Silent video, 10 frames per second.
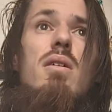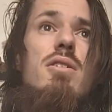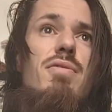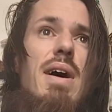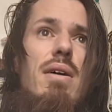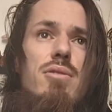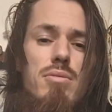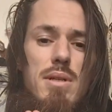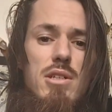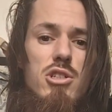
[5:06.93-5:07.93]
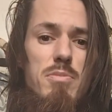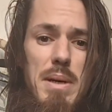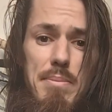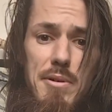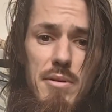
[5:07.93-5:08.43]
devout religious
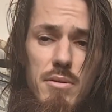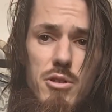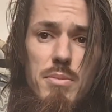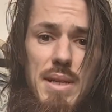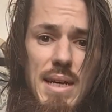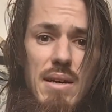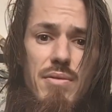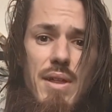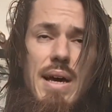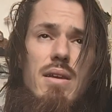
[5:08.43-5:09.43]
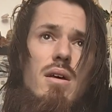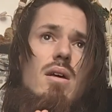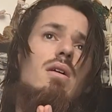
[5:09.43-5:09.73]
people to believe that